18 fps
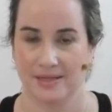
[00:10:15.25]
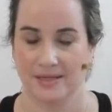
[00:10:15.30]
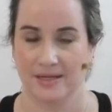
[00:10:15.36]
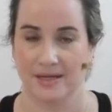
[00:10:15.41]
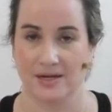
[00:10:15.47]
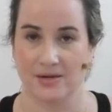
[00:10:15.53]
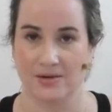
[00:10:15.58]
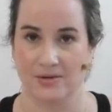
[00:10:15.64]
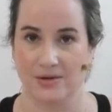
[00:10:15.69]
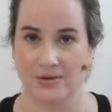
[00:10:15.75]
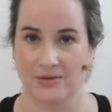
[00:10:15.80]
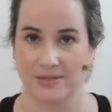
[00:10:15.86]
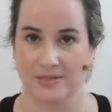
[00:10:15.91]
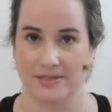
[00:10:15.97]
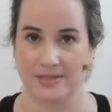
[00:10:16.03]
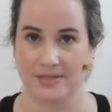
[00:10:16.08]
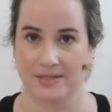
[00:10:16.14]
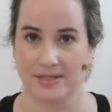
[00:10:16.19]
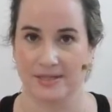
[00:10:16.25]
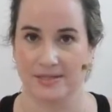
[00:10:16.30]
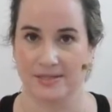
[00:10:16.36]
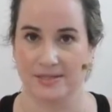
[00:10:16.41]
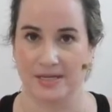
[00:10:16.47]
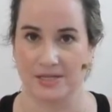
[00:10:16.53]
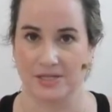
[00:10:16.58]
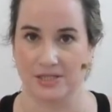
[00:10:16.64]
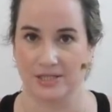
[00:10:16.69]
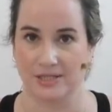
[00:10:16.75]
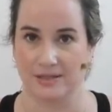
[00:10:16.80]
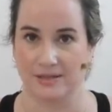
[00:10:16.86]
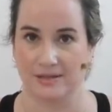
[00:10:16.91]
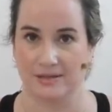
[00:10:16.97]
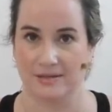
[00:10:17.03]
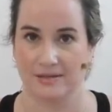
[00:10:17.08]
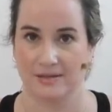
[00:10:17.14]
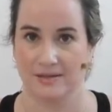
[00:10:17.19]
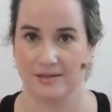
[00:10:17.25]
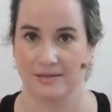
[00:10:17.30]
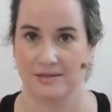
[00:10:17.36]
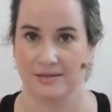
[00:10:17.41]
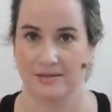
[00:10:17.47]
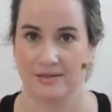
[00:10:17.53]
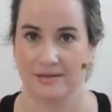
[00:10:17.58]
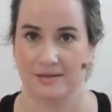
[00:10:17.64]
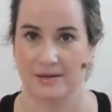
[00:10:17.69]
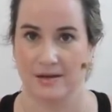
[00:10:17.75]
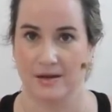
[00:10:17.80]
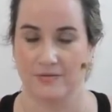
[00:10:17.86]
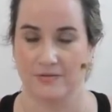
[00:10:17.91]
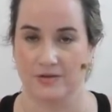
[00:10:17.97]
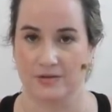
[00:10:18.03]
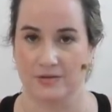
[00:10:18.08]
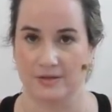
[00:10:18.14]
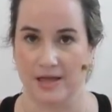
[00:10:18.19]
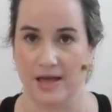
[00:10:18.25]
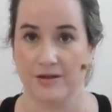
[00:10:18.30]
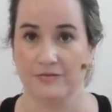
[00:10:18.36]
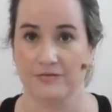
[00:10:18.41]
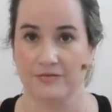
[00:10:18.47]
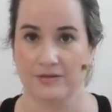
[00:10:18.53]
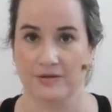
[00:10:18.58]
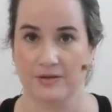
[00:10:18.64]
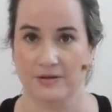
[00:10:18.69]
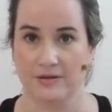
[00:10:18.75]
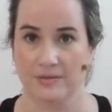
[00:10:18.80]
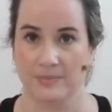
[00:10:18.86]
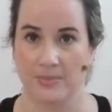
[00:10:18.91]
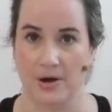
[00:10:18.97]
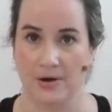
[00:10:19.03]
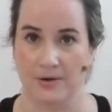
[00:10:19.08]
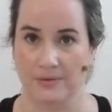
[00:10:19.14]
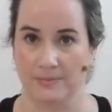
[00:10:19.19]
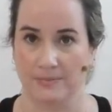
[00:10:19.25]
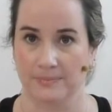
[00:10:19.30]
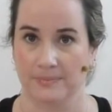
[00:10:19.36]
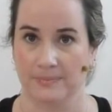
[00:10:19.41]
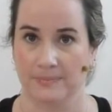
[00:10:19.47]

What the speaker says: Can you notice the sensation of your left palm?